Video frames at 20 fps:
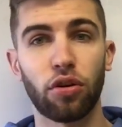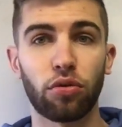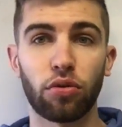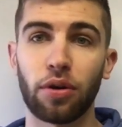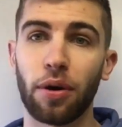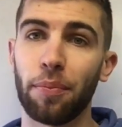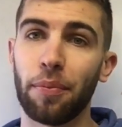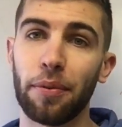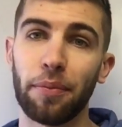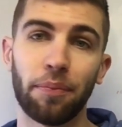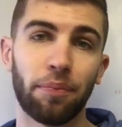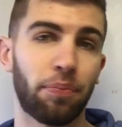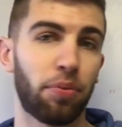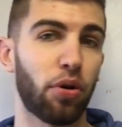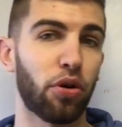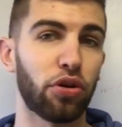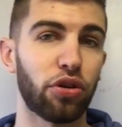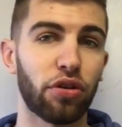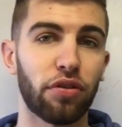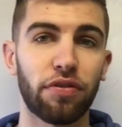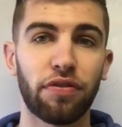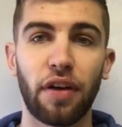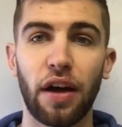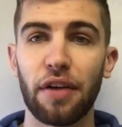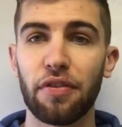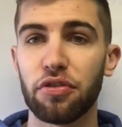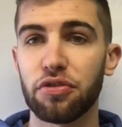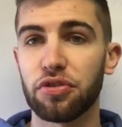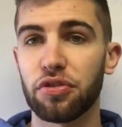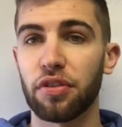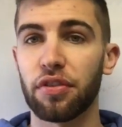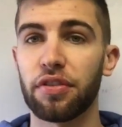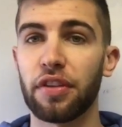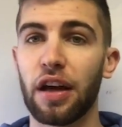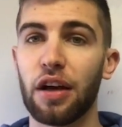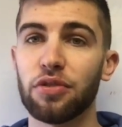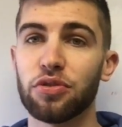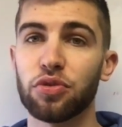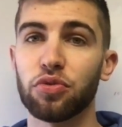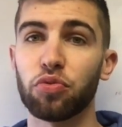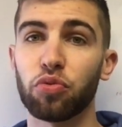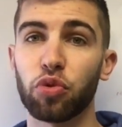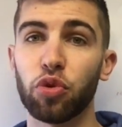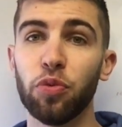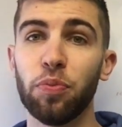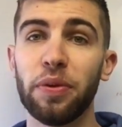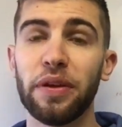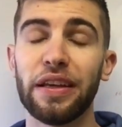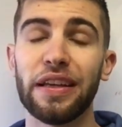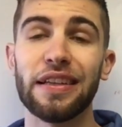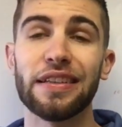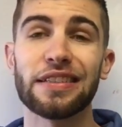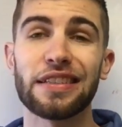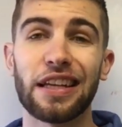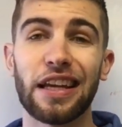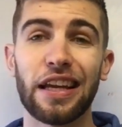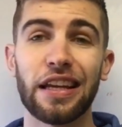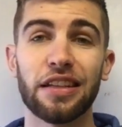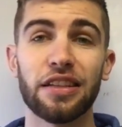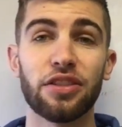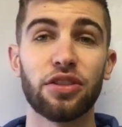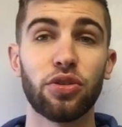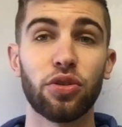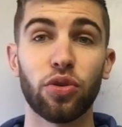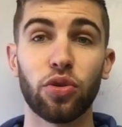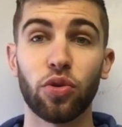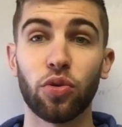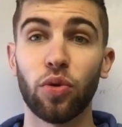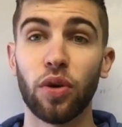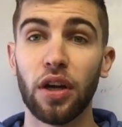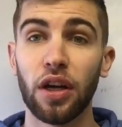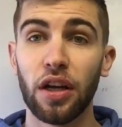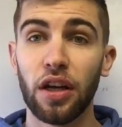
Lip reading: come and put your 500,000 rupees into